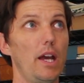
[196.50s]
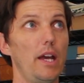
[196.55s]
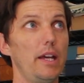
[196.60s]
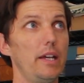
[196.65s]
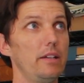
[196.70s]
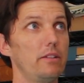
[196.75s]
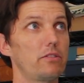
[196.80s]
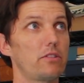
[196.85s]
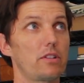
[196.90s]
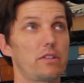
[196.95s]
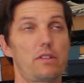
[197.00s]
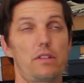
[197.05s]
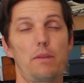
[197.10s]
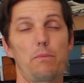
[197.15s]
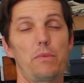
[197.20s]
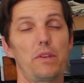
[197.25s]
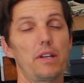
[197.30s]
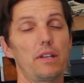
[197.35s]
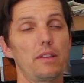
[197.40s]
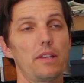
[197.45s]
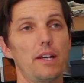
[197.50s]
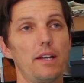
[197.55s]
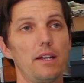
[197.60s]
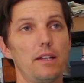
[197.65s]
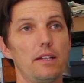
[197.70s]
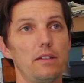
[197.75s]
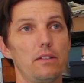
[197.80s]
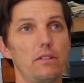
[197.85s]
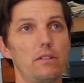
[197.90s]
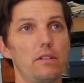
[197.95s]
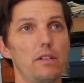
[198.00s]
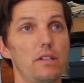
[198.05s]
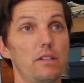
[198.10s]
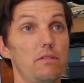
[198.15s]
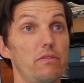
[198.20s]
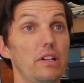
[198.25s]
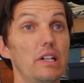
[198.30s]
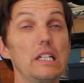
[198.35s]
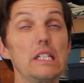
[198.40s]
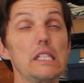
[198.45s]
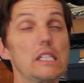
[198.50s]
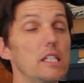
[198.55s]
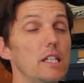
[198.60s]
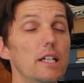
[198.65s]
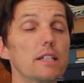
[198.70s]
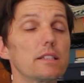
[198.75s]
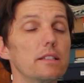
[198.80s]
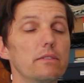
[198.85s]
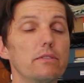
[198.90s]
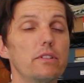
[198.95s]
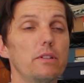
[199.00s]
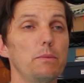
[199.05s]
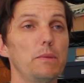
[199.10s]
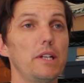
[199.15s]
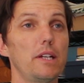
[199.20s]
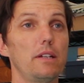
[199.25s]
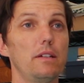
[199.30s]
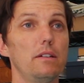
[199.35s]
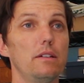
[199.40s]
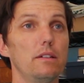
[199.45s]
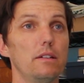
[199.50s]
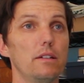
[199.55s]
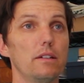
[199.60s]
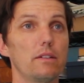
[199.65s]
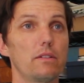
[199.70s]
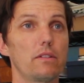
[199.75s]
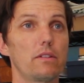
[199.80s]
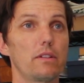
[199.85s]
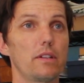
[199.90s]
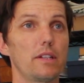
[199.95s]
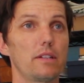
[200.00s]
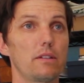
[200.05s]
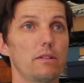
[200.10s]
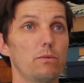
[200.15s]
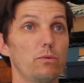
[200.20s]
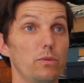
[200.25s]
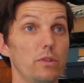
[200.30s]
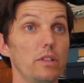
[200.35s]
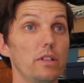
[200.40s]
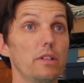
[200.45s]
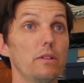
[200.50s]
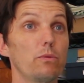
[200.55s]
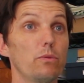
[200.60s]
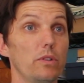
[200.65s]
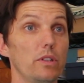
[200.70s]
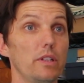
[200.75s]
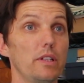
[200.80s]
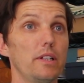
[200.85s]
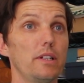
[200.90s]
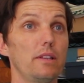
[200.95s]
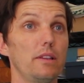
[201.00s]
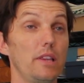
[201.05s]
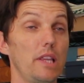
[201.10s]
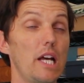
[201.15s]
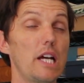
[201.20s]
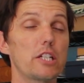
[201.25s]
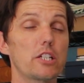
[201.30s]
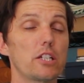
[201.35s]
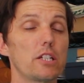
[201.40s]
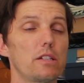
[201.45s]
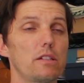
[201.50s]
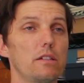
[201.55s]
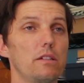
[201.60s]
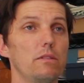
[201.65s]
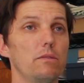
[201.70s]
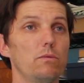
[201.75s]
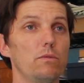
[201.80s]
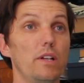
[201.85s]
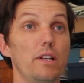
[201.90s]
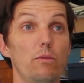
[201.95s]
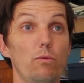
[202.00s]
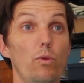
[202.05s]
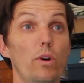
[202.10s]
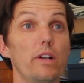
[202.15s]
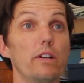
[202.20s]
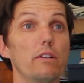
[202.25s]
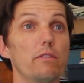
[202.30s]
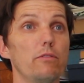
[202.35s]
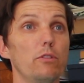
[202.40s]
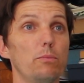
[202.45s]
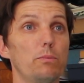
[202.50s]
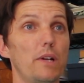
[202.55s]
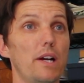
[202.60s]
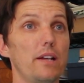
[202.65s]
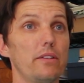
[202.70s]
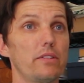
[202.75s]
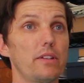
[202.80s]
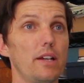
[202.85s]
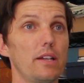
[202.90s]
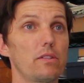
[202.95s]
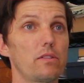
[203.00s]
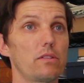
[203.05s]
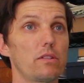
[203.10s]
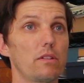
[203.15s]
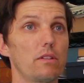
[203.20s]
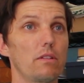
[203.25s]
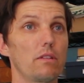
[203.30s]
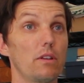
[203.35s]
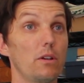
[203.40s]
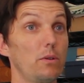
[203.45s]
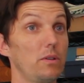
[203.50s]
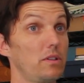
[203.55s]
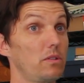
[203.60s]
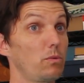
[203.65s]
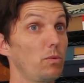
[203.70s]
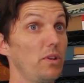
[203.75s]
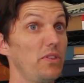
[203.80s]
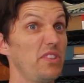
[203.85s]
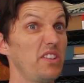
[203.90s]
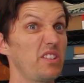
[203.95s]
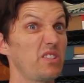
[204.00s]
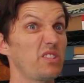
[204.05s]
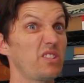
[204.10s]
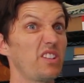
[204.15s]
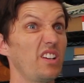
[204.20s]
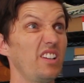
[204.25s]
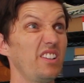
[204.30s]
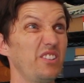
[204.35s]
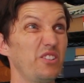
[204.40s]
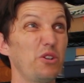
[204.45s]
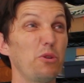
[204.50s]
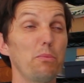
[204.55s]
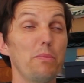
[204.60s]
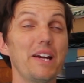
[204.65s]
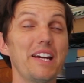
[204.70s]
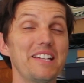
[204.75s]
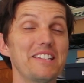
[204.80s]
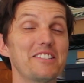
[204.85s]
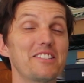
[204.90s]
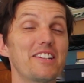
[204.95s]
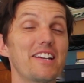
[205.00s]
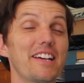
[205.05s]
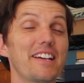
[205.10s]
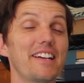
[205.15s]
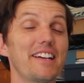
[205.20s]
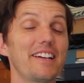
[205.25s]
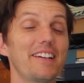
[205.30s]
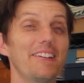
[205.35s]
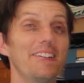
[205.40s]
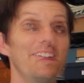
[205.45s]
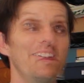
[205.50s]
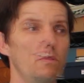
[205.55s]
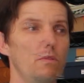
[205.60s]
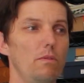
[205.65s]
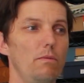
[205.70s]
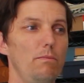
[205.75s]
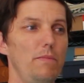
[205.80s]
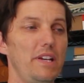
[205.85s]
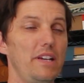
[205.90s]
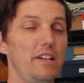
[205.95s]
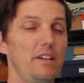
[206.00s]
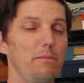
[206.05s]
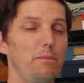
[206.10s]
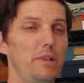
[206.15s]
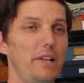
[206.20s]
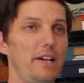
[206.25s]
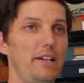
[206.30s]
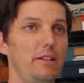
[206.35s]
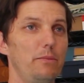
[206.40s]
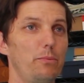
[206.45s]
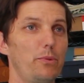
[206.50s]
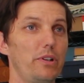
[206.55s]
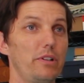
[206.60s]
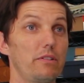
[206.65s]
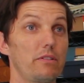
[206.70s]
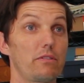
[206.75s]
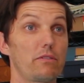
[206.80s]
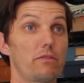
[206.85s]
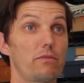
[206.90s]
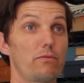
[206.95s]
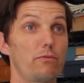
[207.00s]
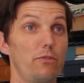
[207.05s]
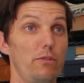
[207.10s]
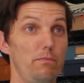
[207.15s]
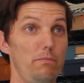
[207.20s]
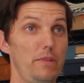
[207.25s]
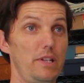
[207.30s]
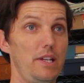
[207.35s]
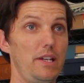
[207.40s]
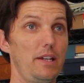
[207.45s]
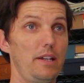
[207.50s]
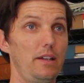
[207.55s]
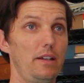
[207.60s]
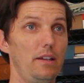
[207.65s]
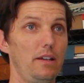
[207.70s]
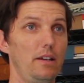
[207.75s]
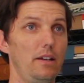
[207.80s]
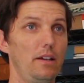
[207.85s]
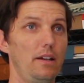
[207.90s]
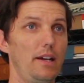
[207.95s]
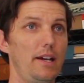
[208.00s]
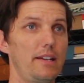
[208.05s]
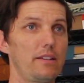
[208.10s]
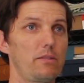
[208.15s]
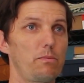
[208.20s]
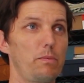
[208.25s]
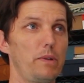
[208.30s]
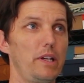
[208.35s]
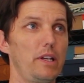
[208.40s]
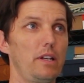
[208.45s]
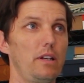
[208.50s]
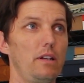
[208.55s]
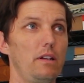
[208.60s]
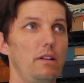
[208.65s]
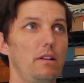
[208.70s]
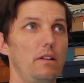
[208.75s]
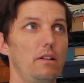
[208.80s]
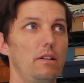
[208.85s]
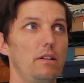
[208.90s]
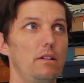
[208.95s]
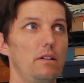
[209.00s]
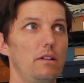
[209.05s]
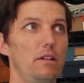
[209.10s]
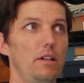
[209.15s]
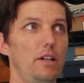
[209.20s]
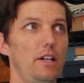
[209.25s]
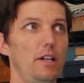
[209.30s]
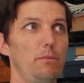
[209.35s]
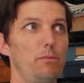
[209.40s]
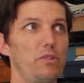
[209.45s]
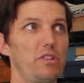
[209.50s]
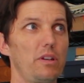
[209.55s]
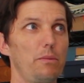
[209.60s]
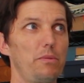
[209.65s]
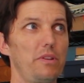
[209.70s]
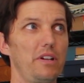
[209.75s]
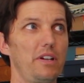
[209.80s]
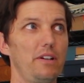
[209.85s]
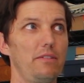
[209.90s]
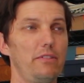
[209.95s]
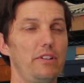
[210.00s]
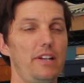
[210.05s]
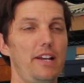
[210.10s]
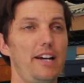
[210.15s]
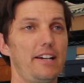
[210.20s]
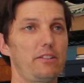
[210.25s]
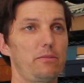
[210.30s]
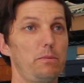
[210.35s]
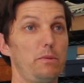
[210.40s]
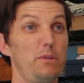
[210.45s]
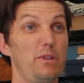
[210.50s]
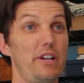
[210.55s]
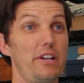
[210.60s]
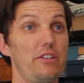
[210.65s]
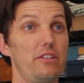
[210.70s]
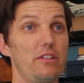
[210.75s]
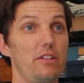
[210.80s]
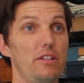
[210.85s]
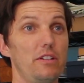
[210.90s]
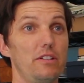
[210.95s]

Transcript: is just something that it's very seductive to me. It's a really, really luscious and wonderful process, though it's one that's a little painstaking. Making platinum prints for me has been something of an exploration